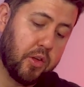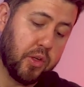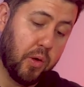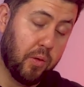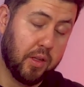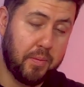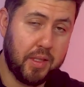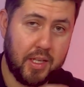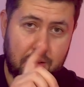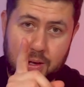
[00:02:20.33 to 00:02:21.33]
So let me
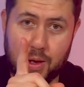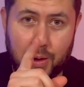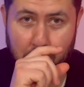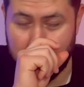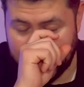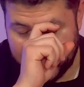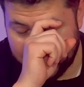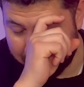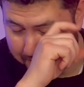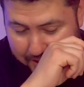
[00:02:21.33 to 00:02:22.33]
tell you a quick
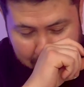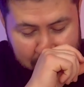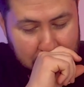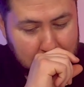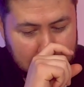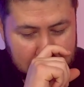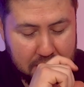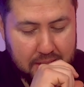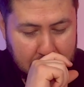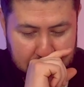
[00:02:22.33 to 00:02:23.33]
little thing about
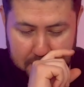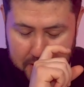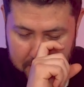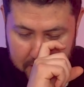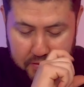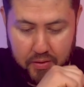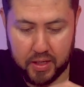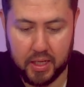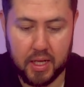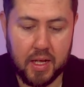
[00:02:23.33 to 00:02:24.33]
this. Actually, it's funny.